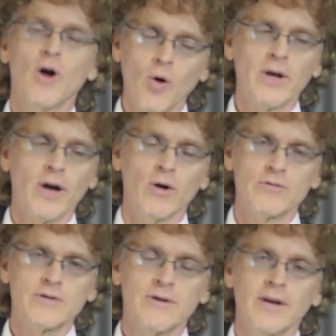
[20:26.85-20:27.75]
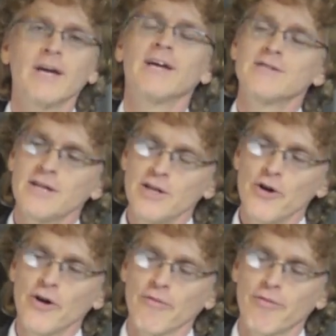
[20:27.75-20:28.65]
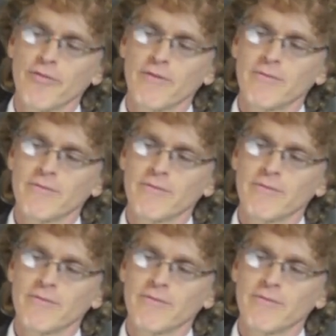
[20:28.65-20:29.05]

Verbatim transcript: the Holy Ghost. He's in the earth.